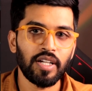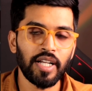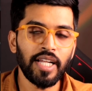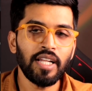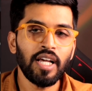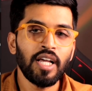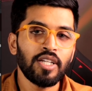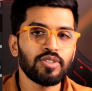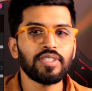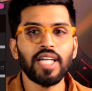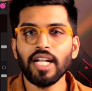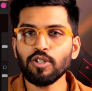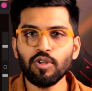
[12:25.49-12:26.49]
right? So
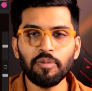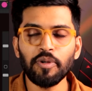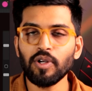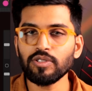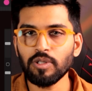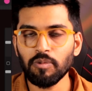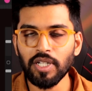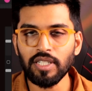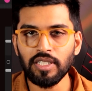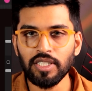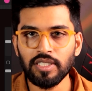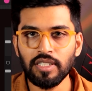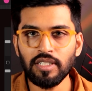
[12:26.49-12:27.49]
that could be also one
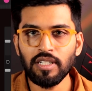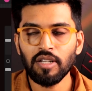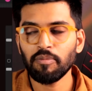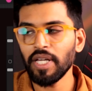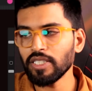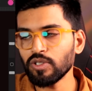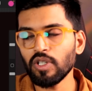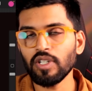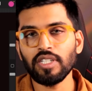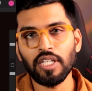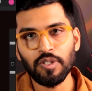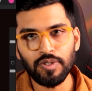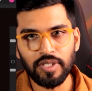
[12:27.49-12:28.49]
reason. Based on
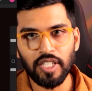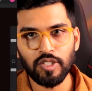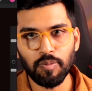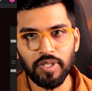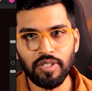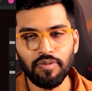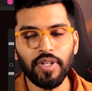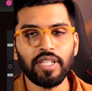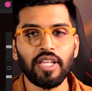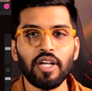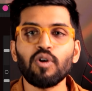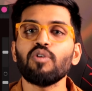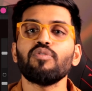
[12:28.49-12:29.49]
the use case specific,
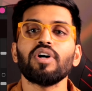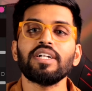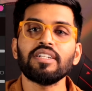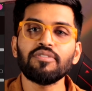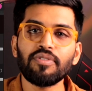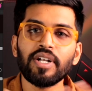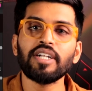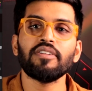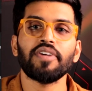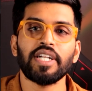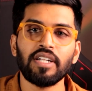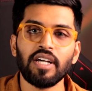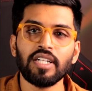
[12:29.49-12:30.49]
they go for different
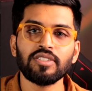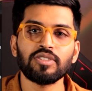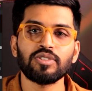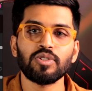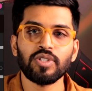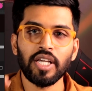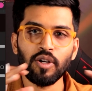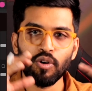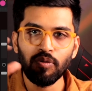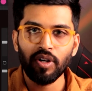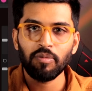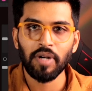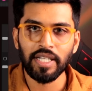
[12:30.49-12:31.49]
vendors. So they go
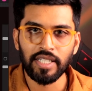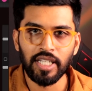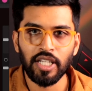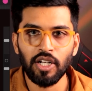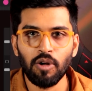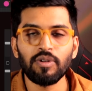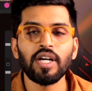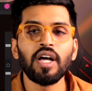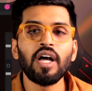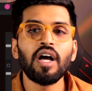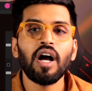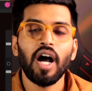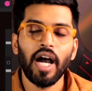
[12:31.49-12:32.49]
for multi-cloud
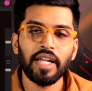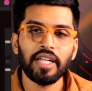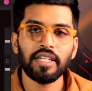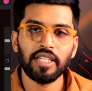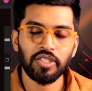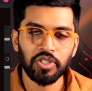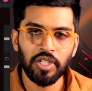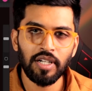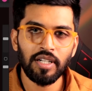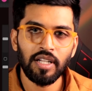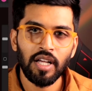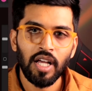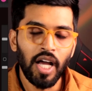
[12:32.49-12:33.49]
architecture.
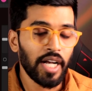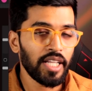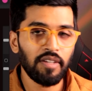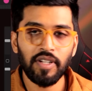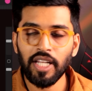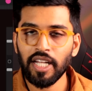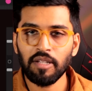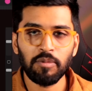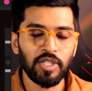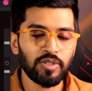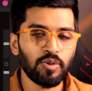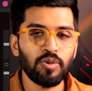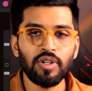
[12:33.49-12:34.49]
And even
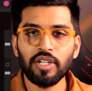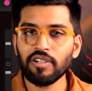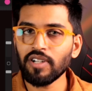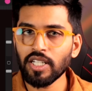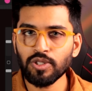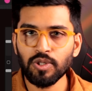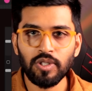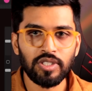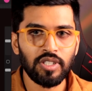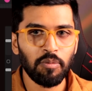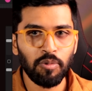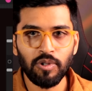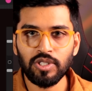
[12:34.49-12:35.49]
AWS, Google Cloud, Azure
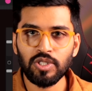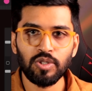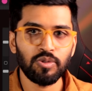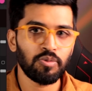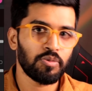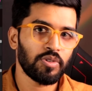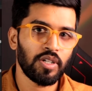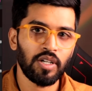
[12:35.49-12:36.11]
supports to